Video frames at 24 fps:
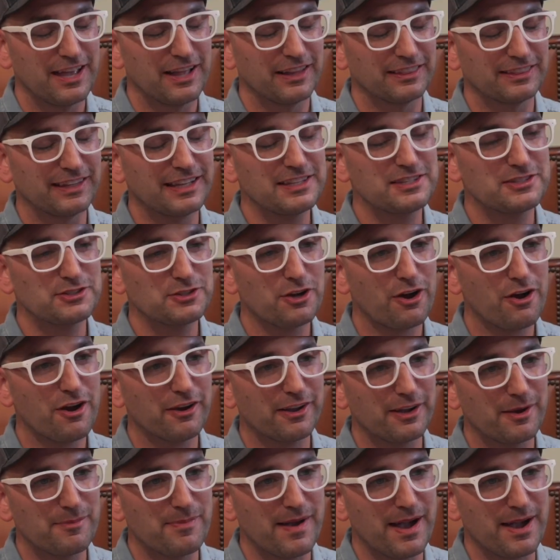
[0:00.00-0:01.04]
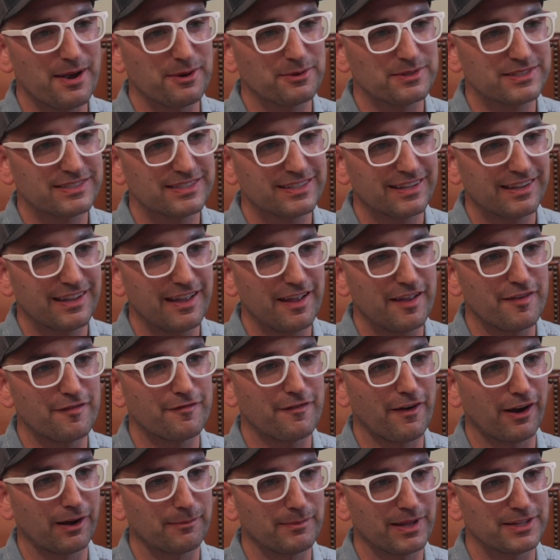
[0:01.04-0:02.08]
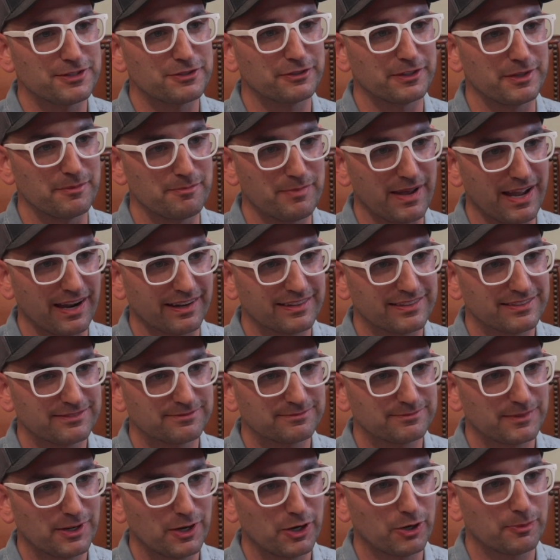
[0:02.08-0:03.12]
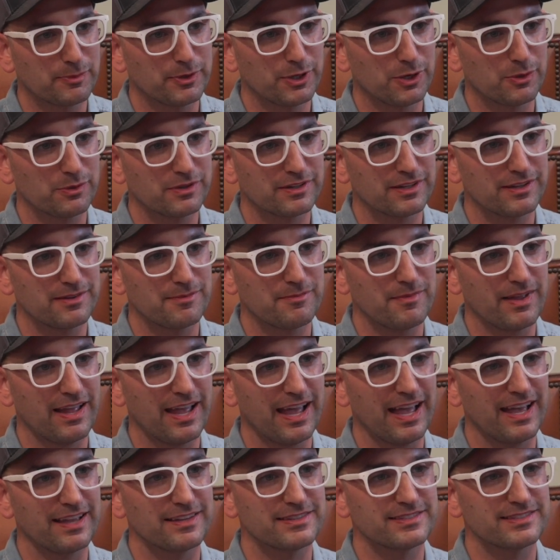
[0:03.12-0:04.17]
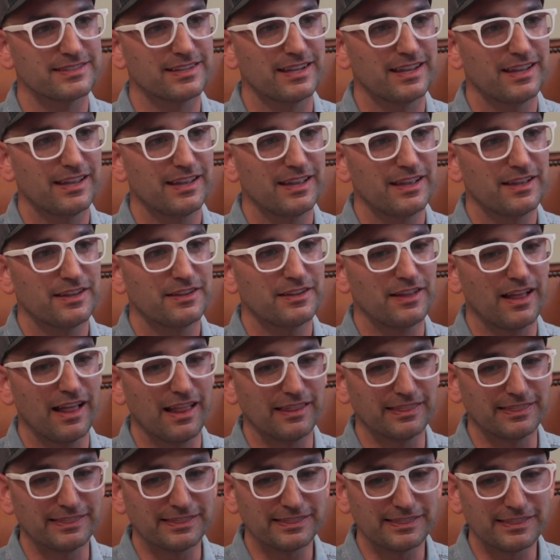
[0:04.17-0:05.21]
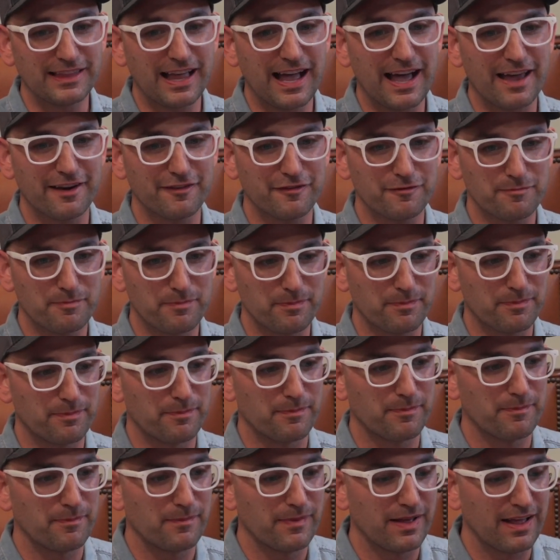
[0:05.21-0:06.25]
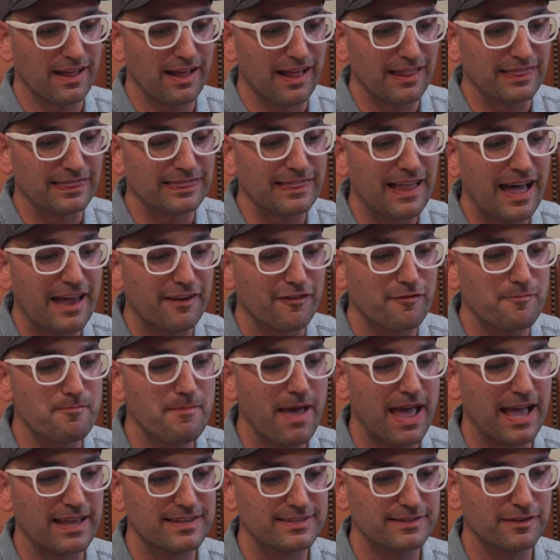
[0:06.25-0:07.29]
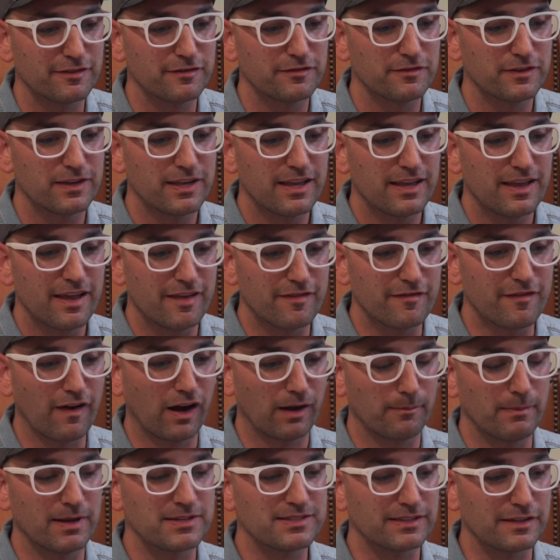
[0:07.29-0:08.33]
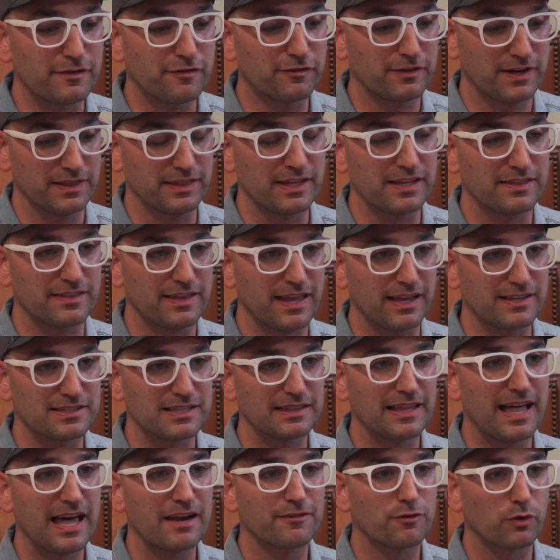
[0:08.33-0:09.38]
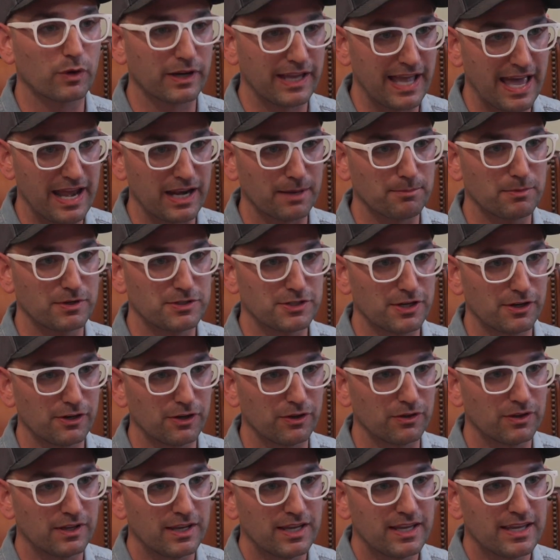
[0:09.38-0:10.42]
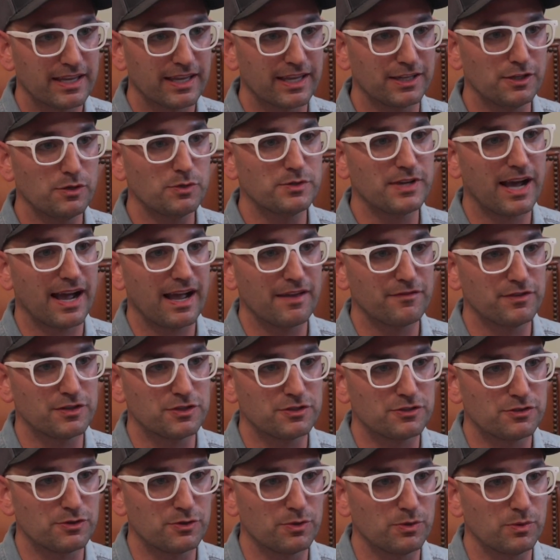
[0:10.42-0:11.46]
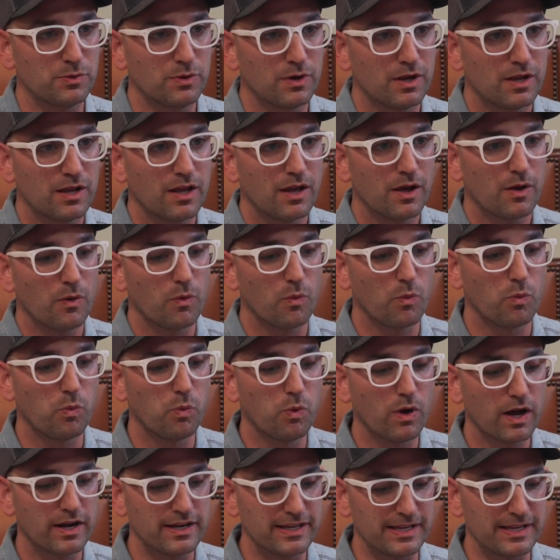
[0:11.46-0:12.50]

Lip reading: Let's talk about environmental impact. Hermann Oak has a lot of massive environmentally friendly things, a lot of organic material. Can you dive into what